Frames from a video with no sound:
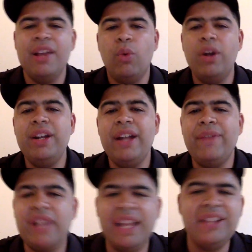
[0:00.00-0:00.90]
One
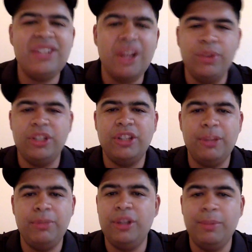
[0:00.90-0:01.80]
never can tell with
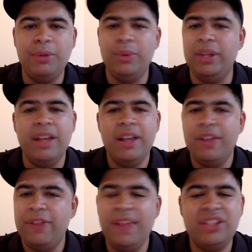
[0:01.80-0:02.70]
the WWE.
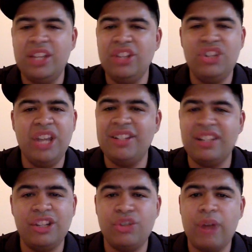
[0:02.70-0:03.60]
Things can change
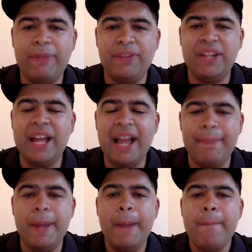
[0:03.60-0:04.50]
at the drop of a
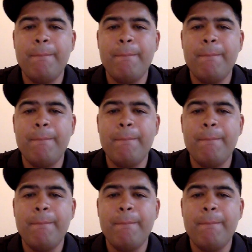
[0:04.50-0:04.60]
dime.